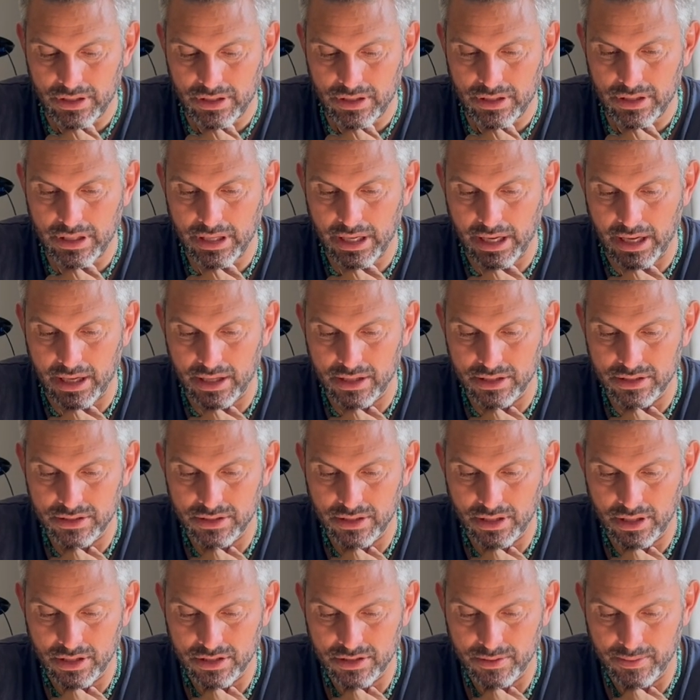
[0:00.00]
it
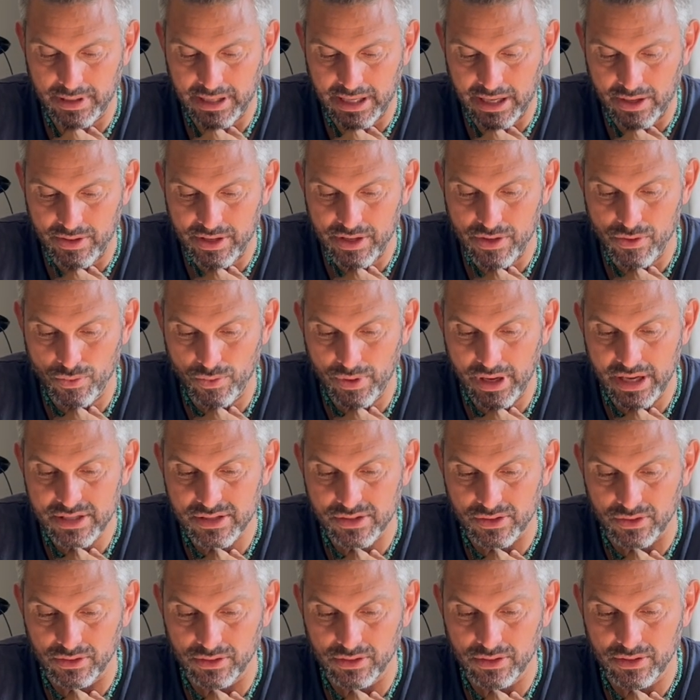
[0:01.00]
talks about how he
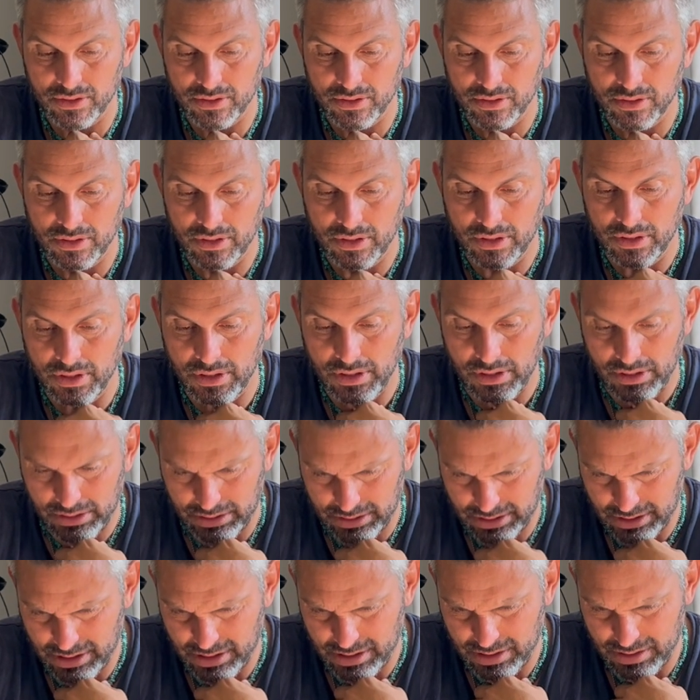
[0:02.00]
wrestled.
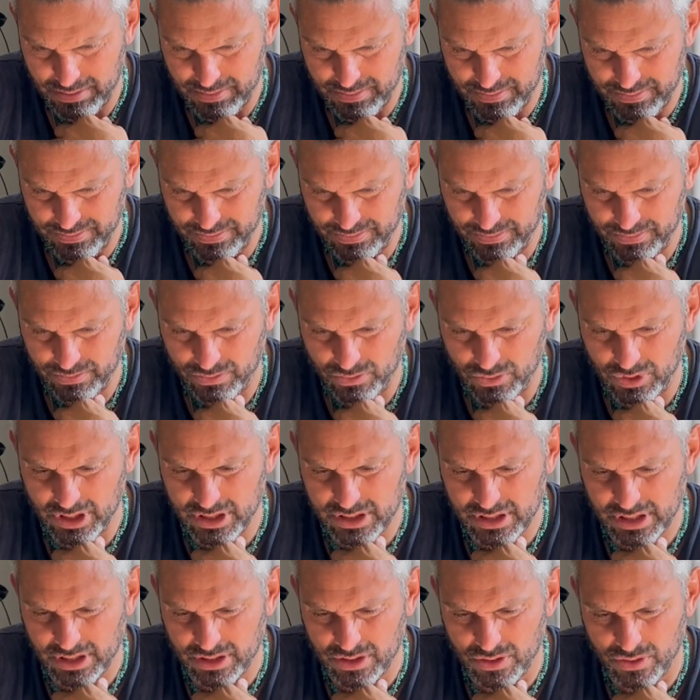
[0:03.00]

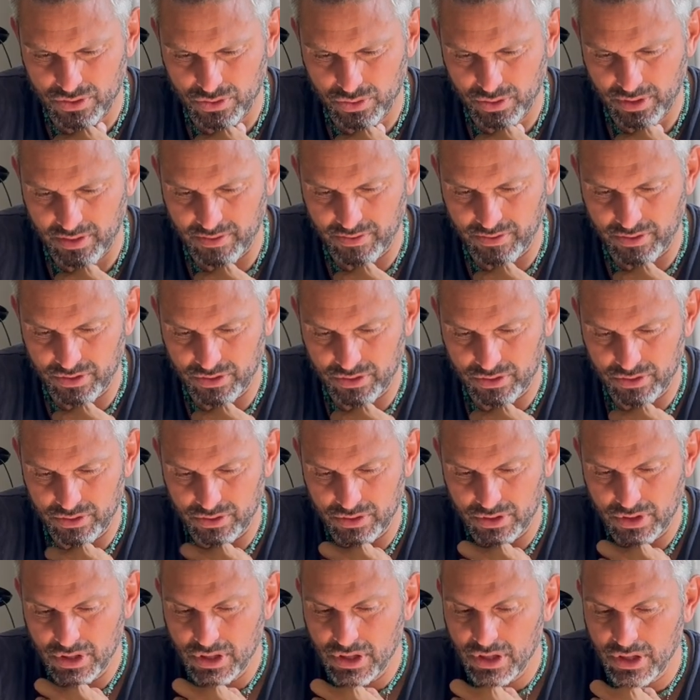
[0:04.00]
Let's not do 12.
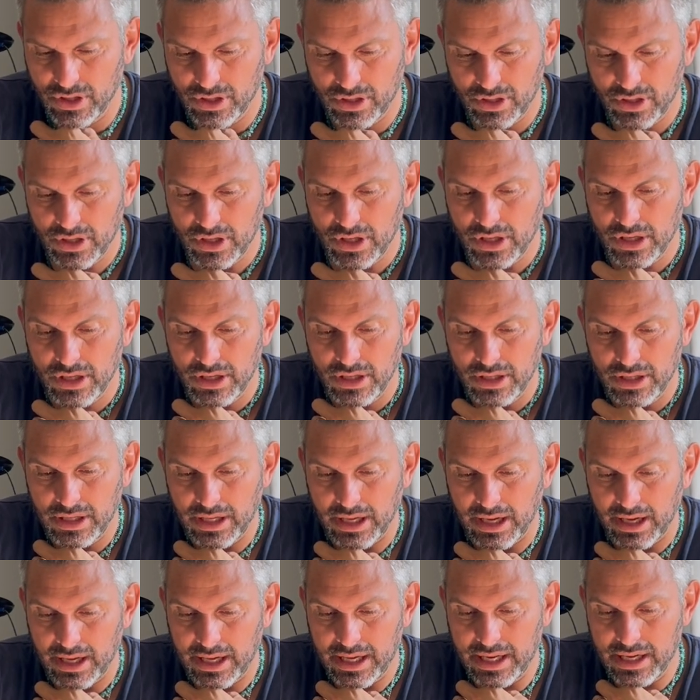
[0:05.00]

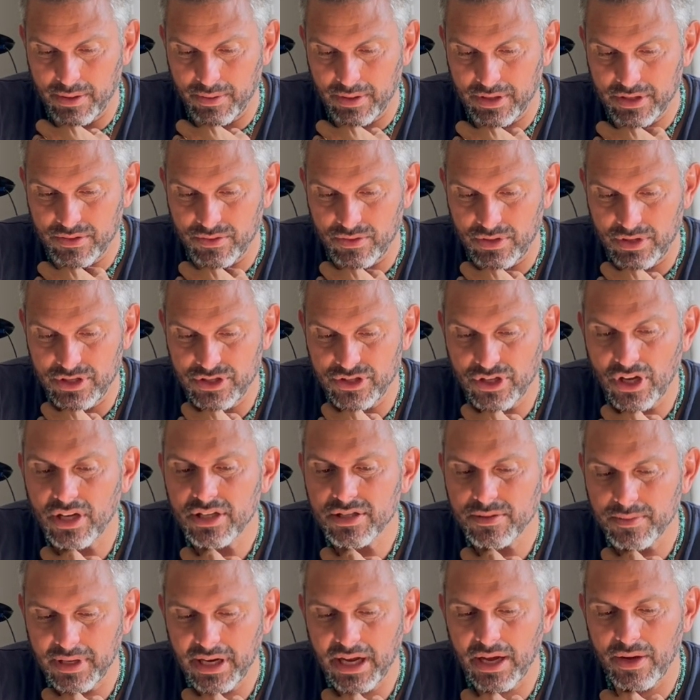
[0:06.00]
Anyway, he
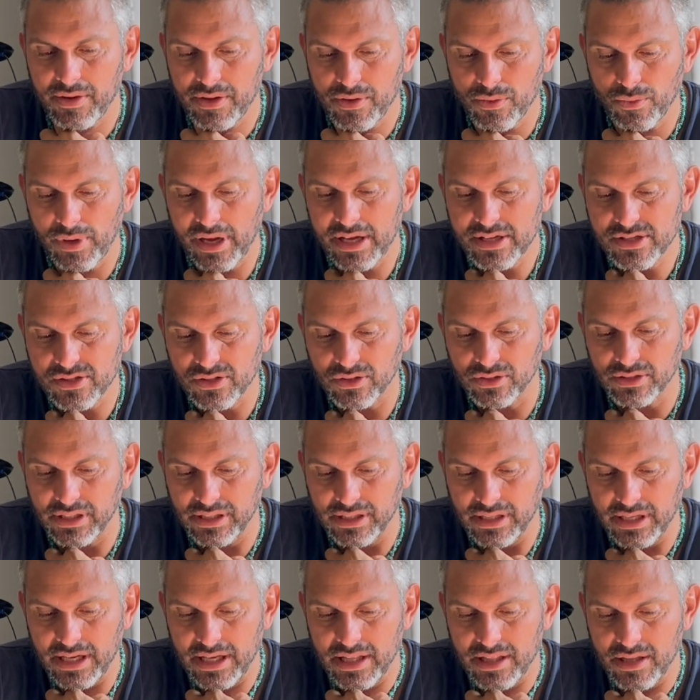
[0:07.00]
talks about how he wrestled
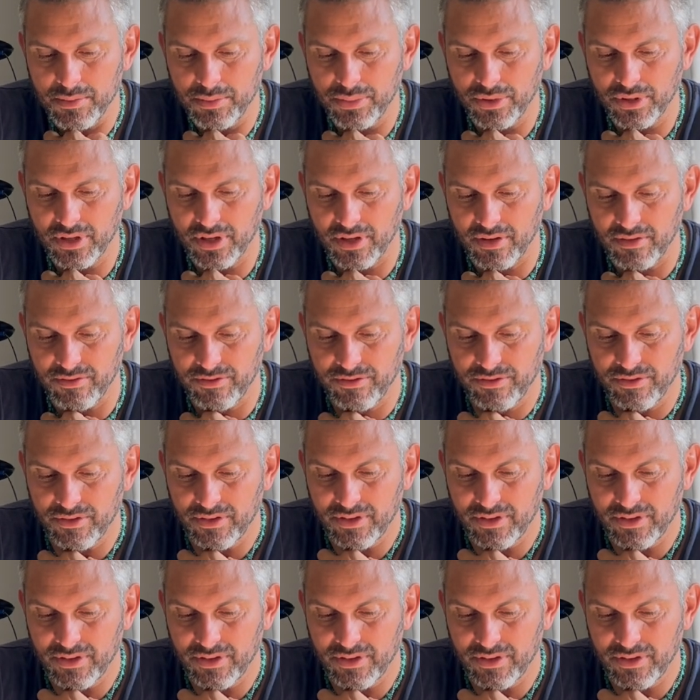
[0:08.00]
in the book of